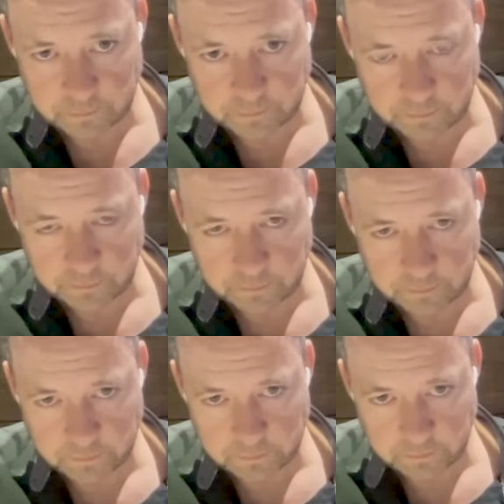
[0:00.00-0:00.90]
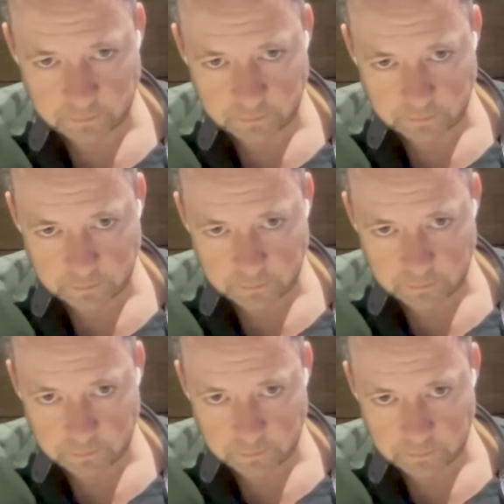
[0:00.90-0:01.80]

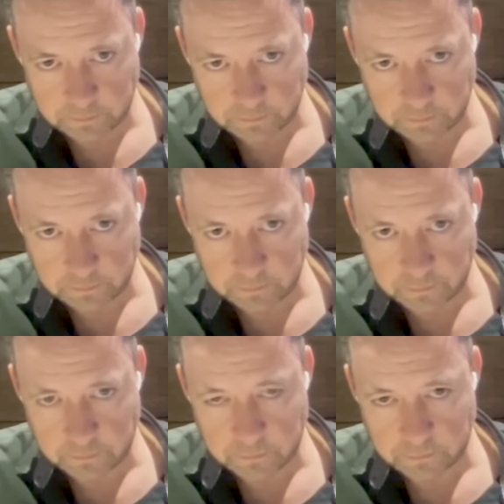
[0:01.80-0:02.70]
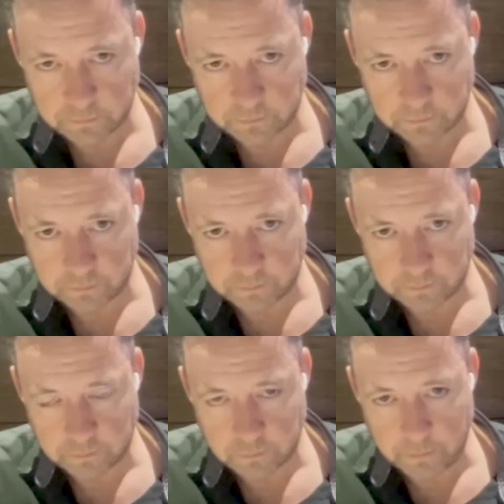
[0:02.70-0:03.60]

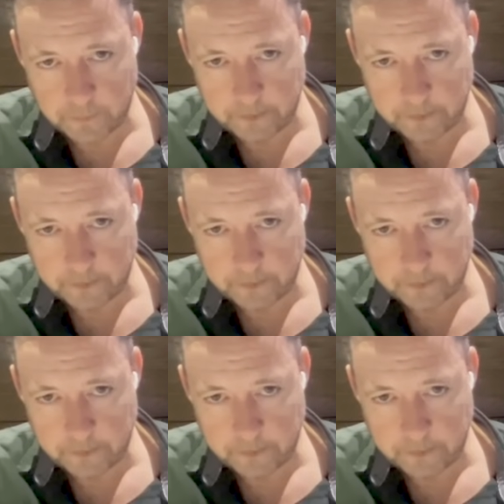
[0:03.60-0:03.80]
[no speech]